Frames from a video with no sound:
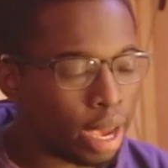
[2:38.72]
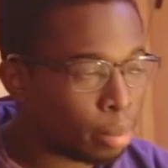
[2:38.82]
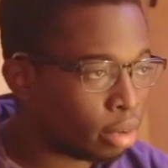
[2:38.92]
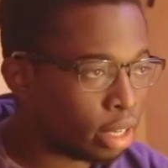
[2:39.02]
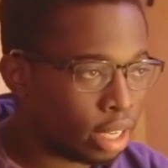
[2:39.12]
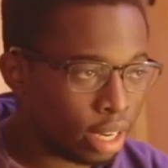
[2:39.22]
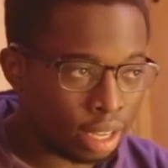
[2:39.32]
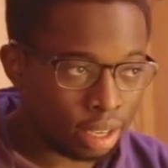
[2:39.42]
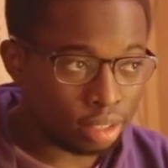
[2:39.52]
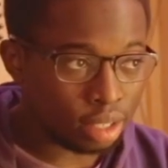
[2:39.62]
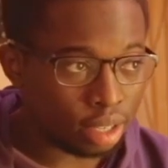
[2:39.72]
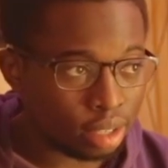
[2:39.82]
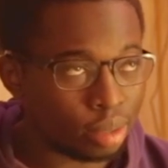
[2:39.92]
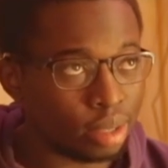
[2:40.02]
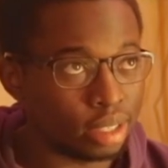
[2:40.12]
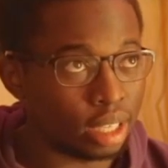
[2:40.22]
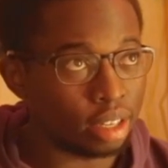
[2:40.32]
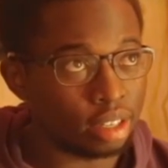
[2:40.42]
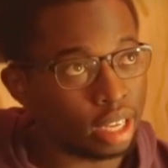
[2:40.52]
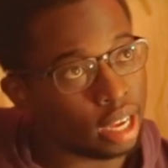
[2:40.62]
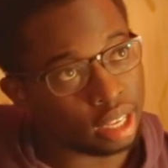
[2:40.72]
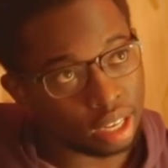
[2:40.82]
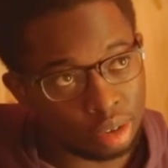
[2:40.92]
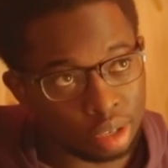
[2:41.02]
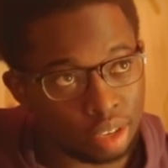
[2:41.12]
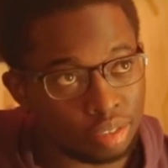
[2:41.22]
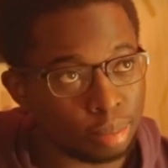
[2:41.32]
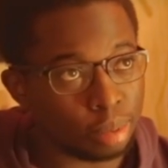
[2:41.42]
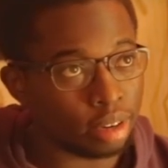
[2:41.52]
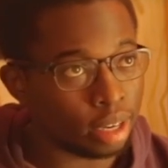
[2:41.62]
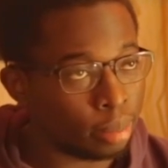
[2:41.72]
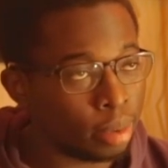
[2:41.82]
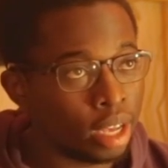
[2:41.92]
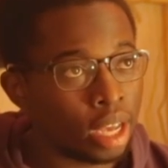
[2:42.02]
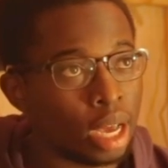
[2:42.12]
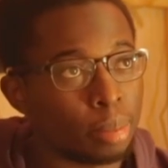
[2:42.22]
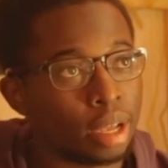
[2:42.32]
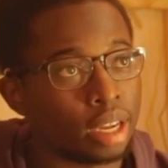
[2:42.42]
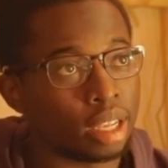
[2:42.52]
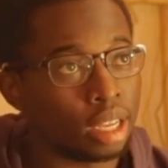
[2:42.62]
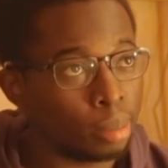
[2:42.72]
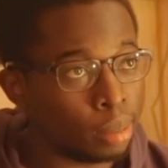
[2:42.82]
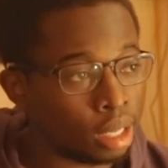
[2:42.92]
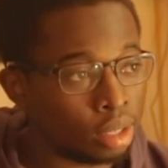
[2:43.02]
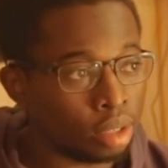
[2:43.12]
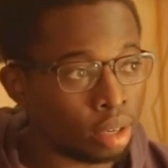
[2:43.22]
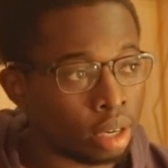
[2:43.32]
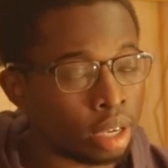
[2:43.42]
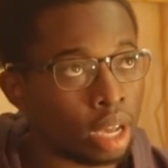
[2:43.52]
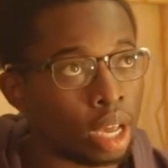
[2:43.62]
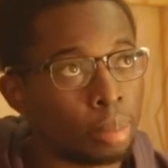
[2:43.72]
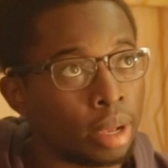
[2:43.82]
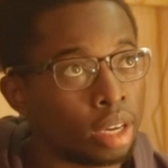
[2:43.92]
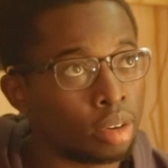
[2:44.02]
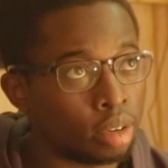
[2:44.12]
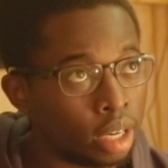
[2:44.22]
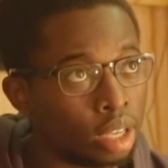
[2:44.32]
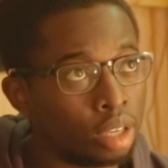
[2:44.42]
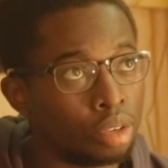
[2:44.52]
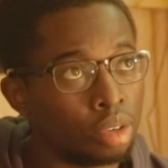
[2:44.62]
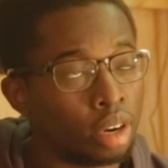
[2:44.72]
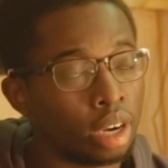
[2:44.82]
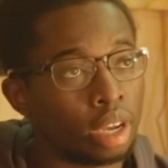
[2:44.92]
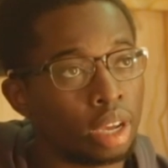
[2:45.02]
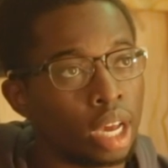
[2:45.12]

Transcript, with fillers: Emory in Atlanta, because I heard they had like okay film program. I applied to Columbia in New York. I applied to Cornell in New York.